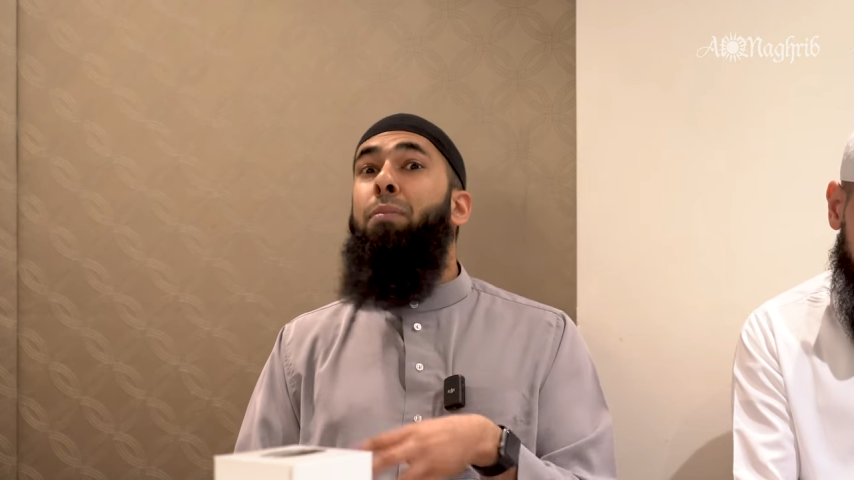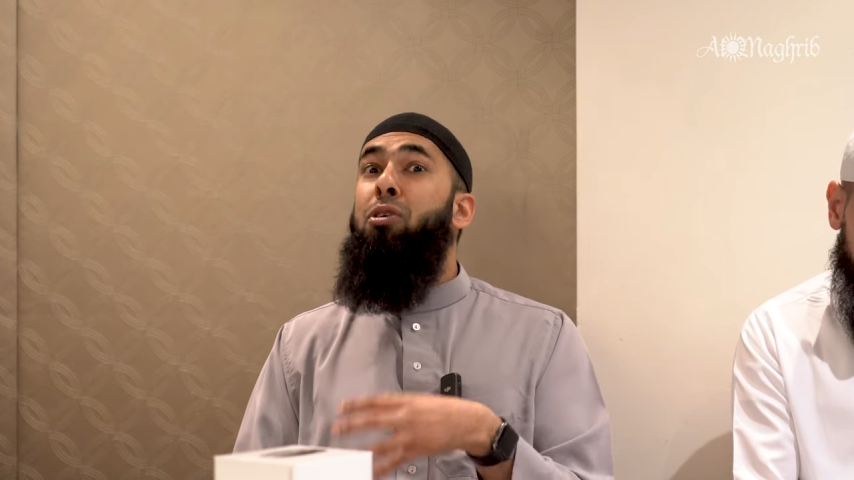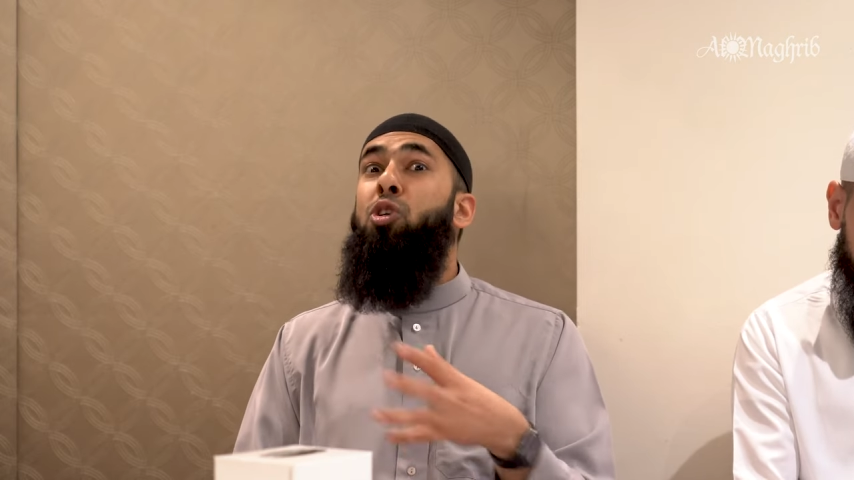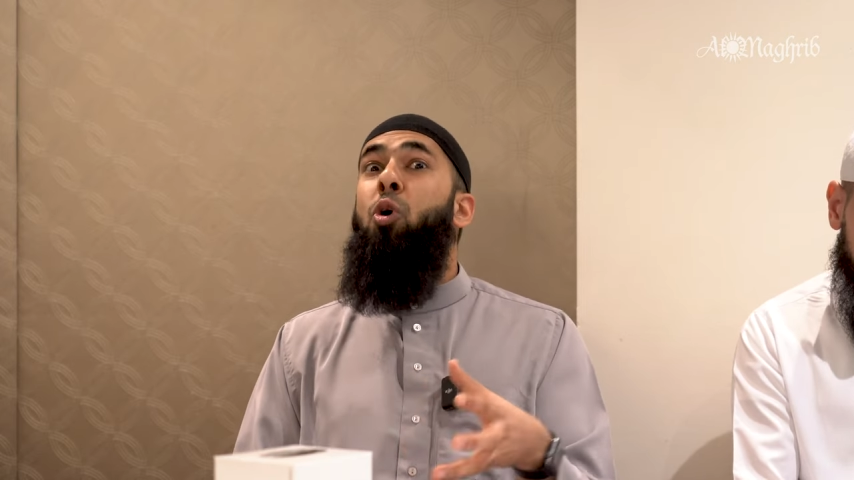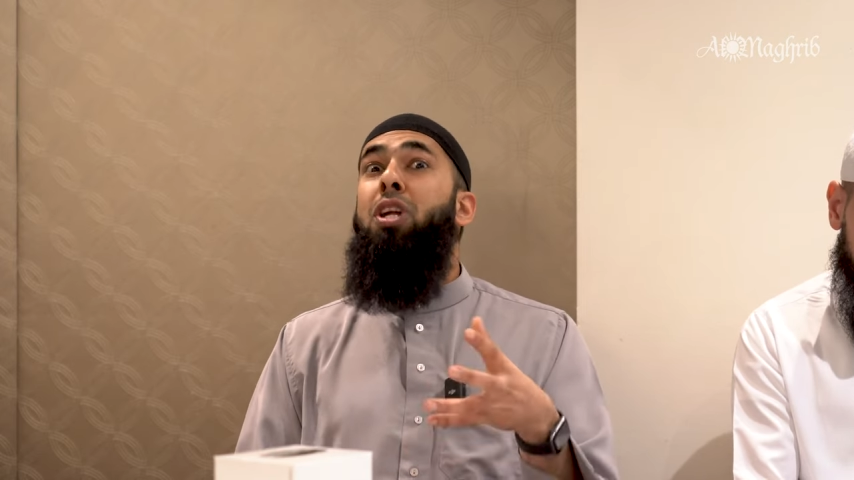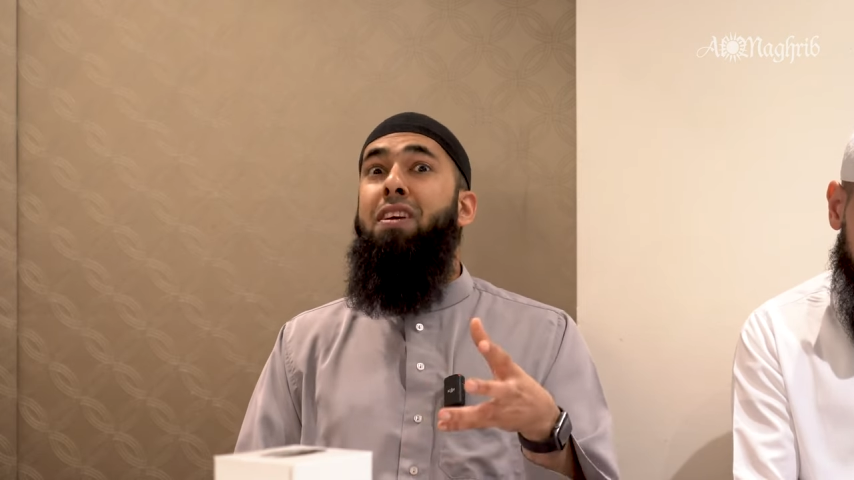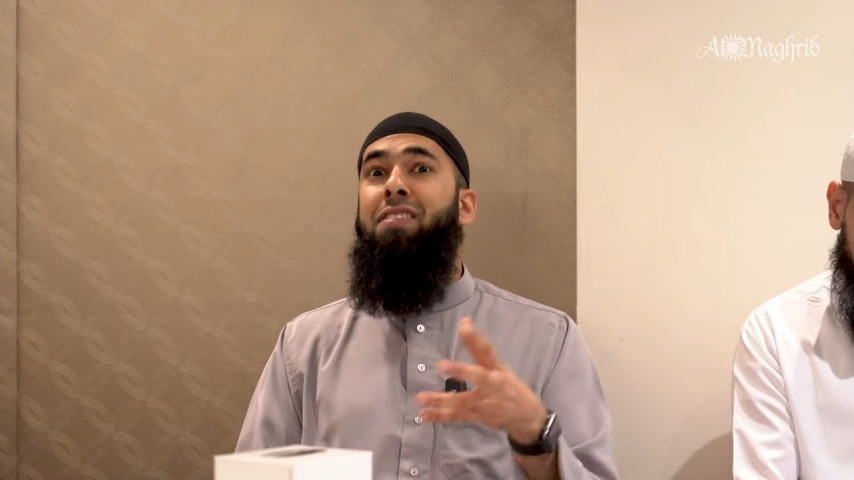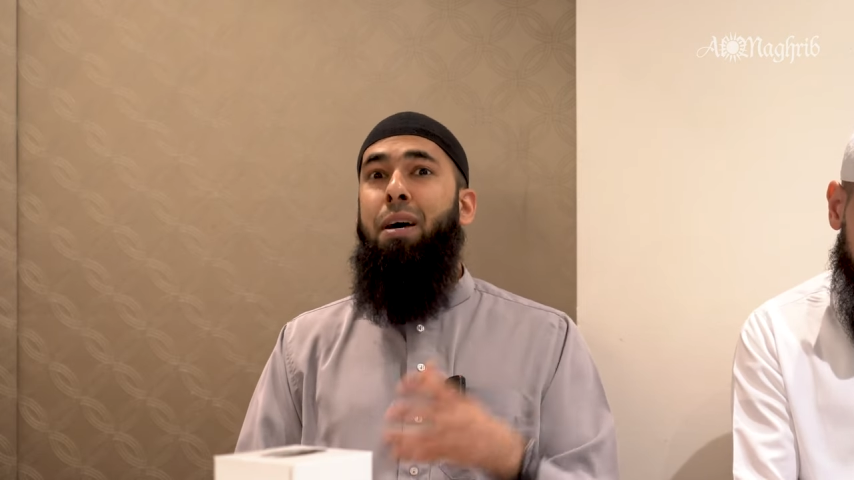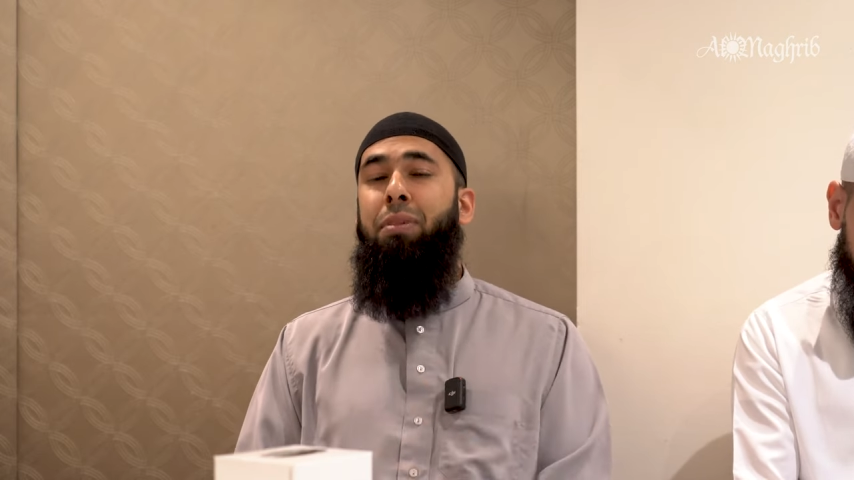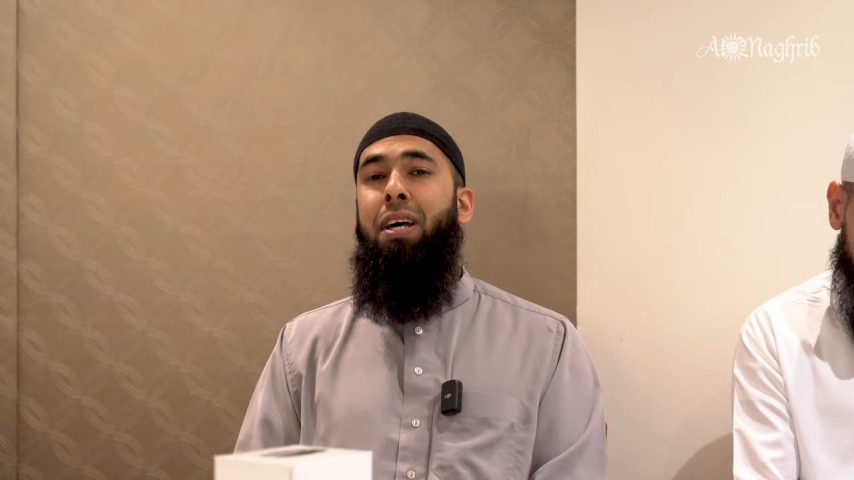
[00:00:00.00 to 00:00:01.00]
the majority
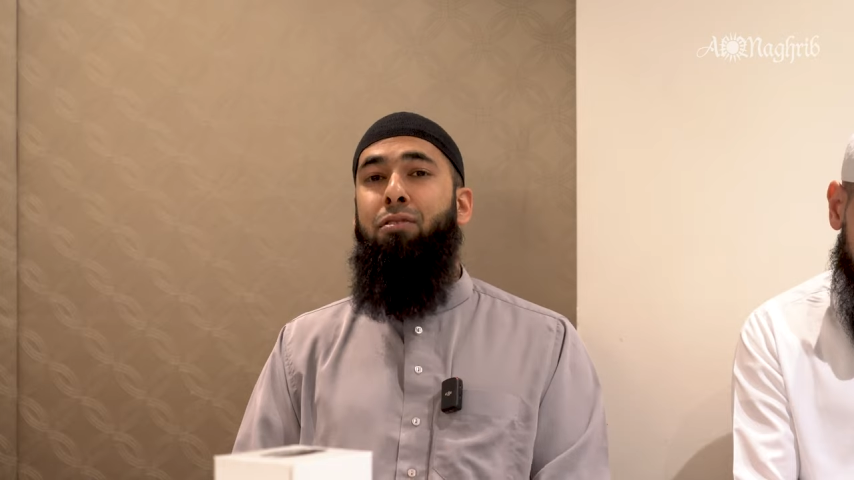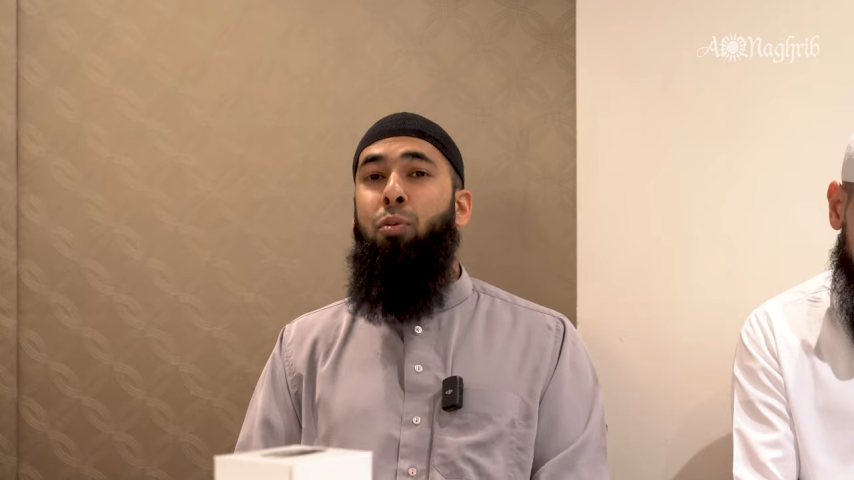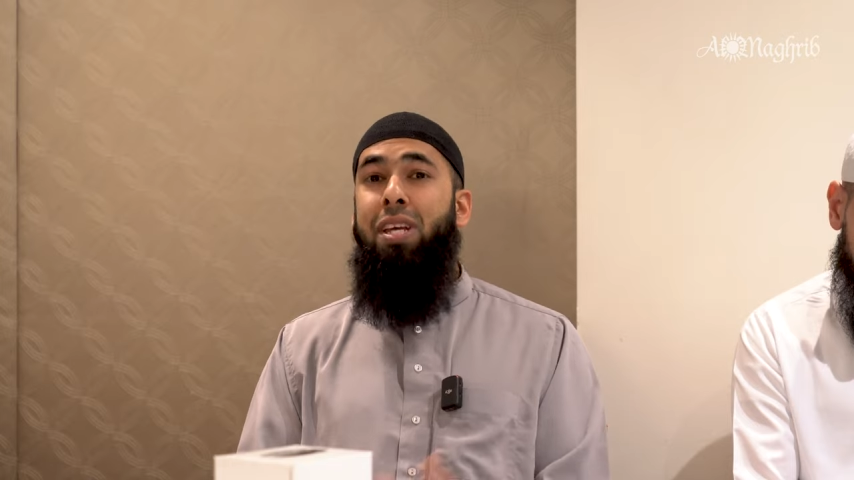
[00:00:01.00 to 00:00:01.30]
of them lived.